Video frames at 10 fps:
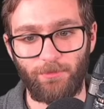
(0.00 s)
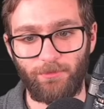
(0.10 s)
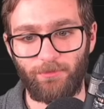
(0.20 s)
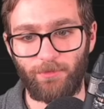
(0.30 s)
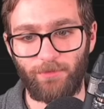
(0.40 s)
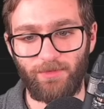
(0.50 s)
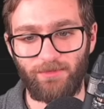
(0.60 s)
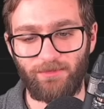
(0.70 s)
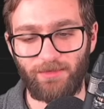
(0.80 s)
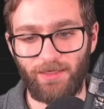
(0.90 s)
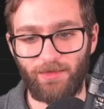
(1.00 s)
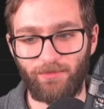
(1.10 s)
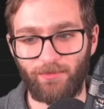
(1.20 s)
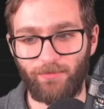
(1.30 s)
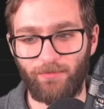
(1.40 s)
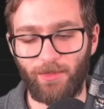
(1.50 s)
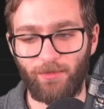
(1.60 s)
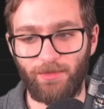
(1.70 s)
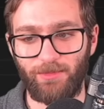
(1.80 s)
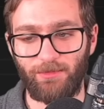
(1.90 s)
service / the
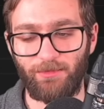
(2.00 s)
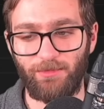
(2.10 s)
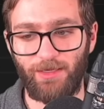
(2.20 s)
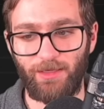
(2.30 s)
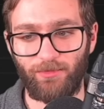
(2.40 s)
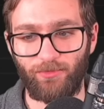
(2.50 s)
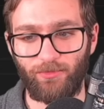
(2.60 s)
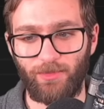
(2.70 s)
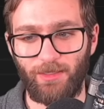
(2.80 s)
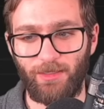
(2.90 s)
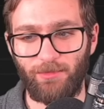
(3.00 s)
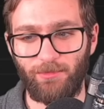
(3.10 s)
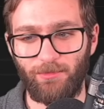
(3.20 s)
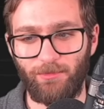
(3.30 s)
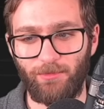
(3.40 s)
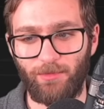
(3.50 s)
following -n.